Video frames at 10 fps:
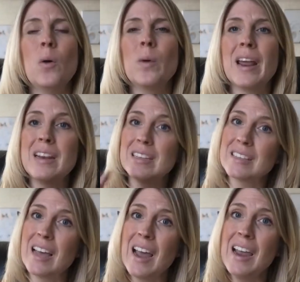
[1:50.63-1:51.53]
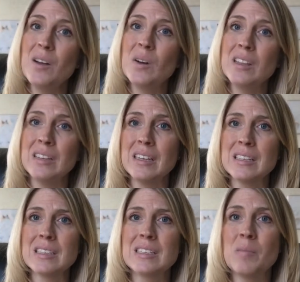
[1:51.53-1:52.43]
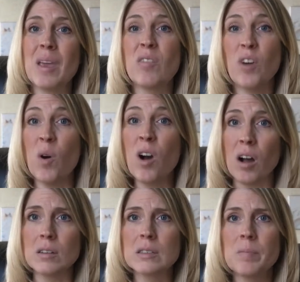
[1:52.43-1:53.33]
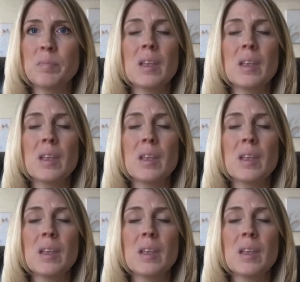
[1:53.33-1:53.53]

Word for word: When I decide on a list to make phone calls,